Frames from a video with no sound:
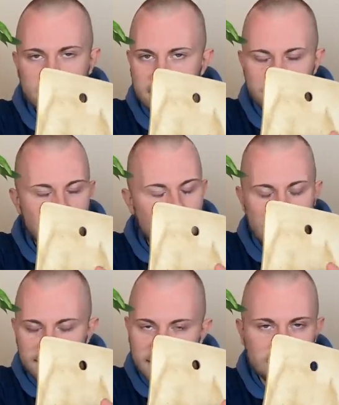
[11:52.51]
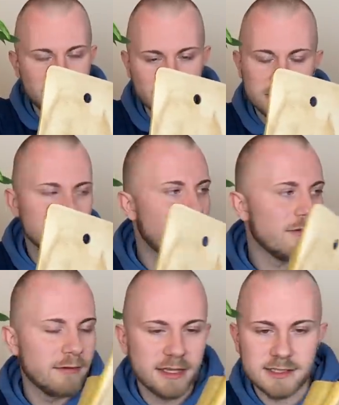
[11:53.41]
not had an issue whatsoever
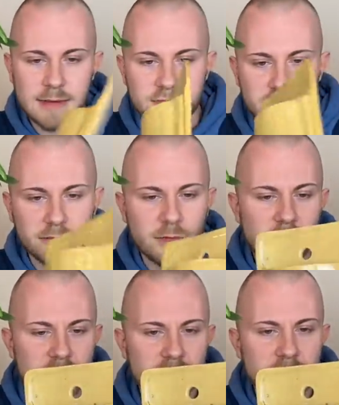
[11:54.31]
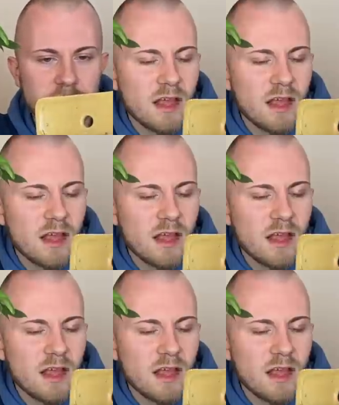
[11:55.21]
with it damaging the walls.